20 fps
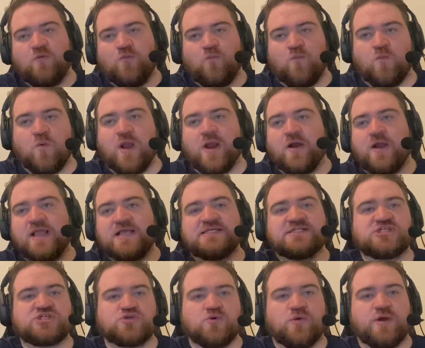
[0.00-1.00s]
where his
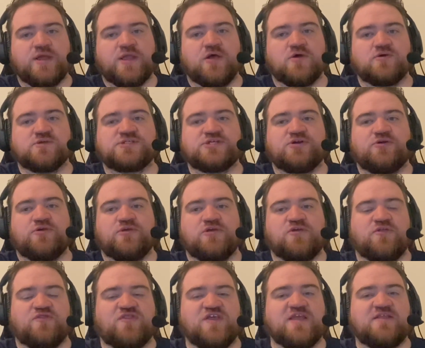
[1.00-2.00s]
story goes,
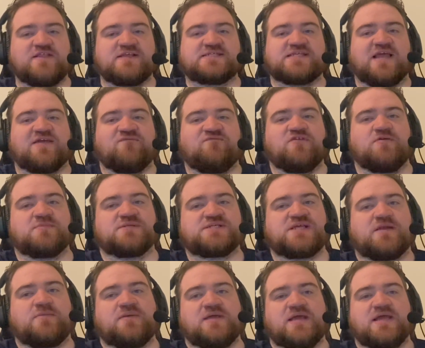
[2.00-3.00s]
you think the second film is
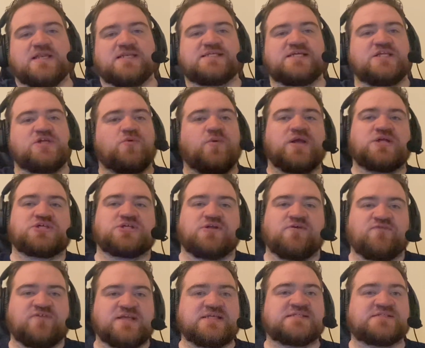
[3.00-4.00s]
going to be a continuation
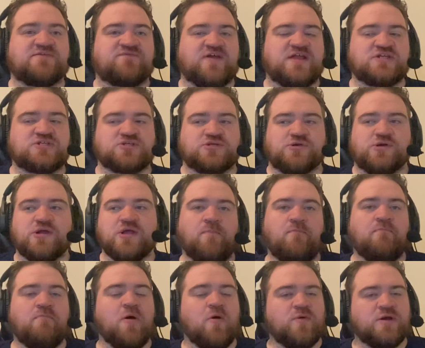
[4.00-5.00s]
of his adventure,
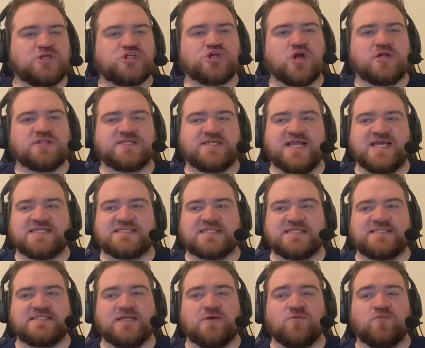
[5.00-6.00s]
but when Charlton
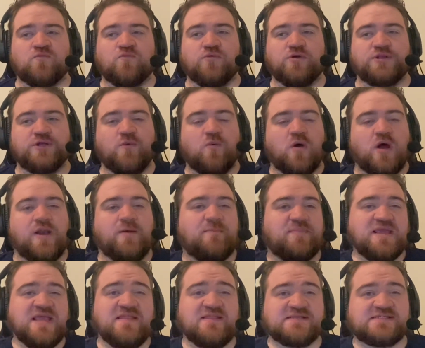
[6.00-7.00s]
Heston didn't really want to
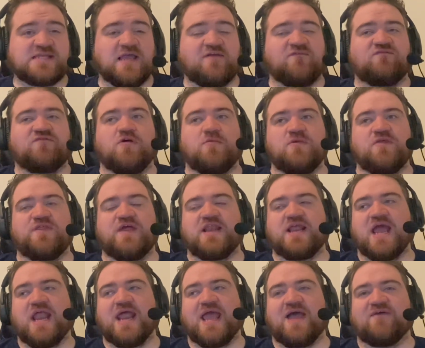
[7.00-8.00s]
be in the second film, you then
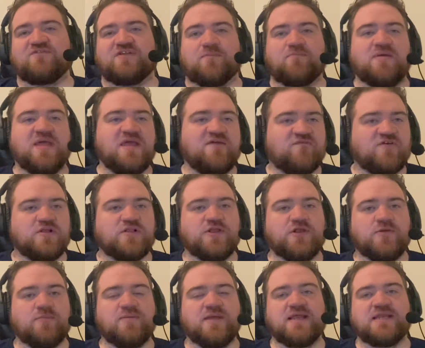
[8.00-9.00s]
kind of have to pivot a
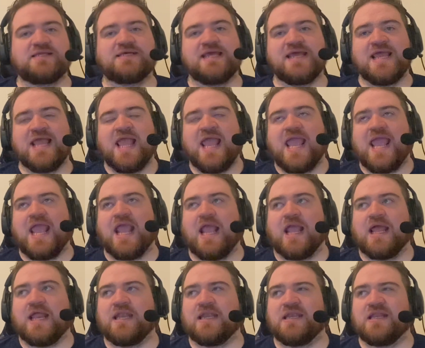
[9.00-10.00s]
little bit,
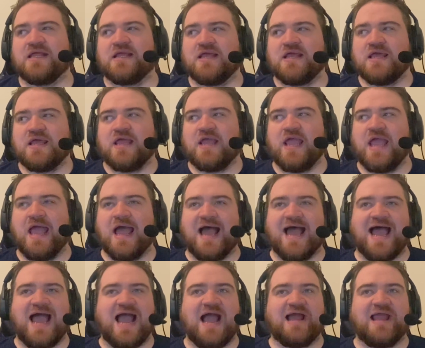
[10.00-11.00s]
and
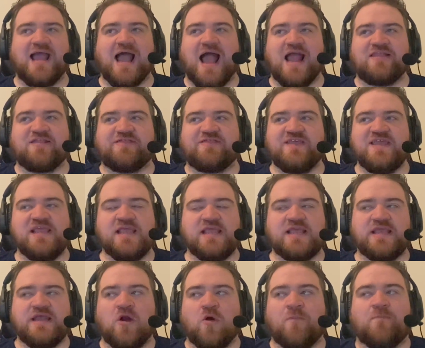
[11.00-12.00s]
I
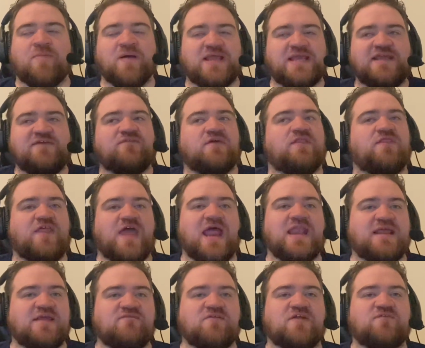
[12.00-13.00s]
think, but even then,
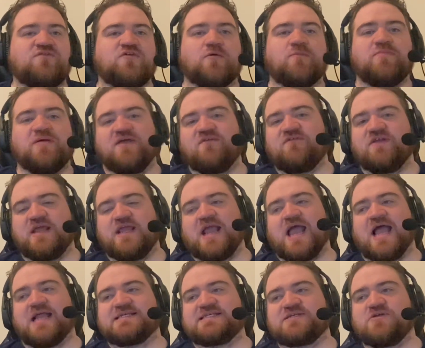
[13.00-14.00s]
even if you're pivoting,
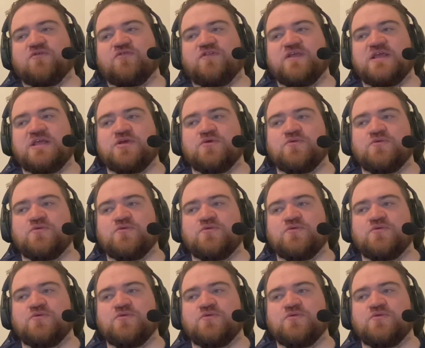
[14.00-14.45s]
I still think you